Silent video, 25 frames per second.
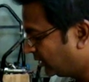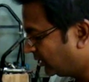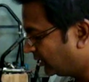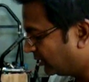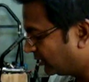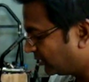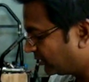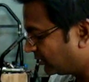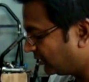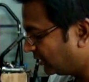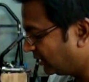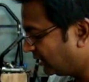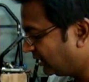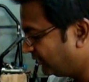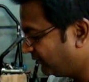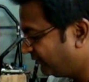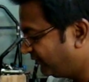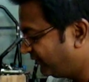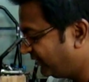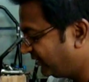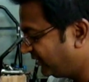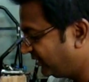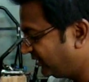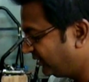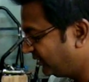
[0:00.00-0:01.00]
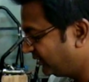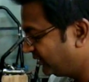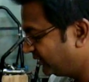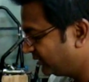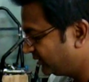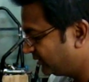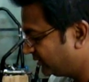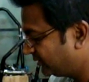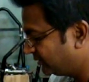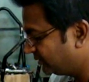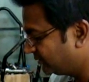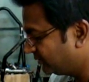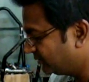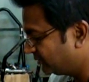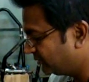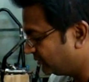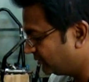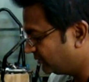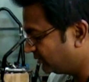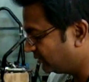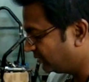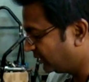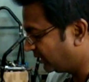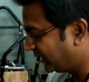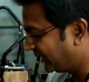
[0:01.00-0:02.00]
Royal Enfield
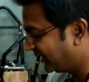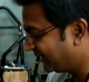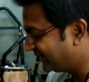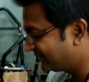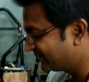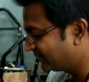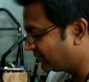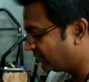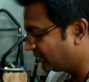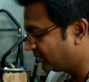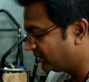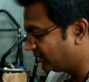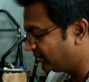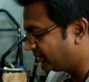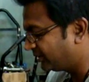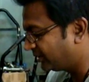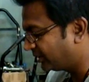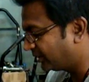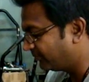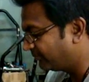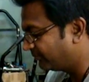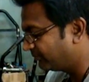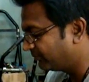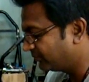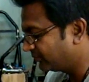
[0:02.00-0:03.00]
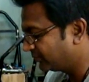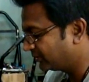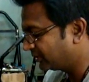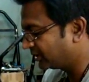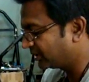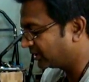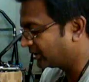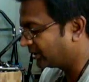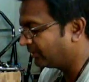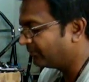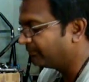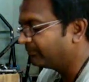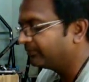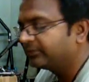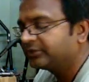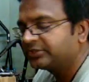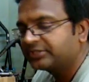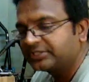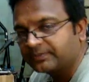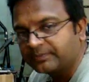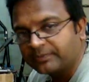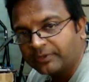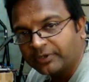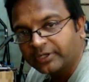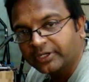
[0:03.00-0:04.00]
has got a drum cum
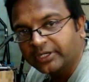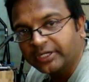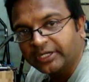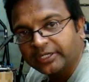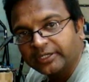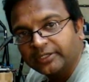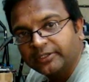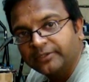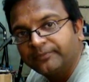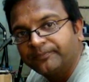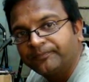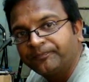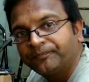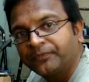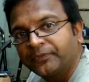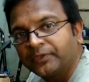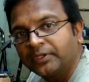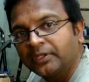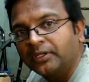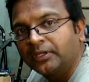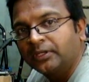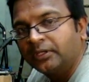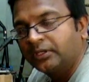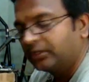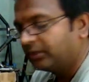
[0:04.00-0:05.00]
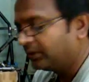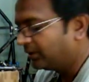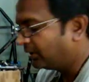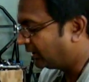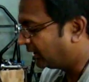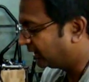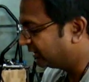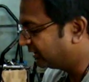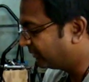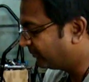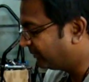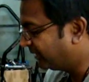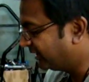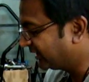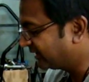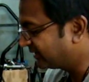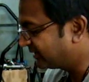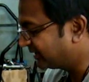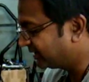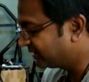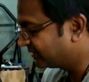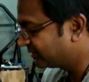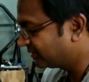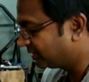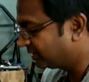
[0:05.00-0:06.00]
sprocket. Other bikes
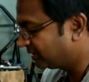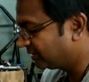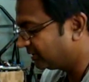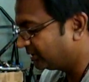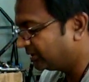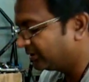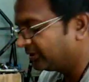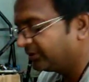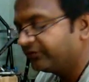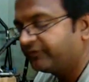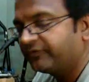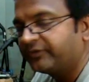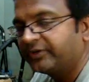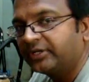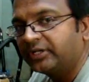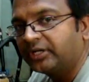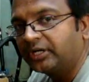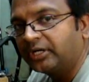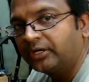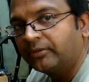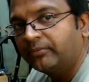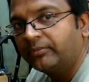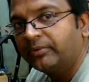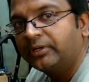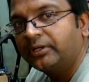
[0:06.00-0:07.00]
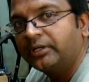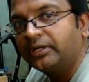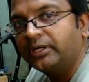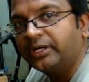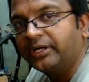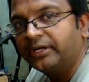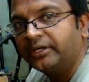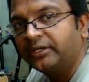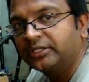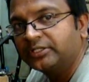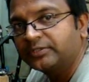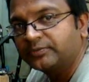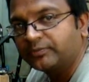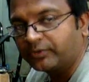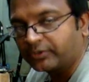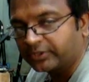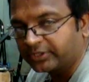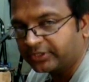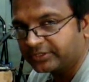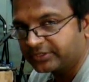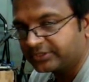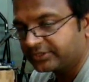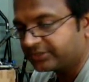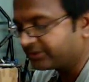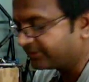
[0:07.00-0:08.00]
has got different hub and the
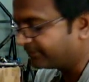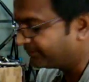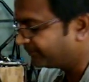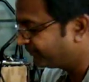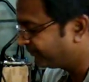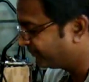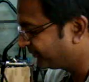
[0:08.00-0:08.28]
sprocket system.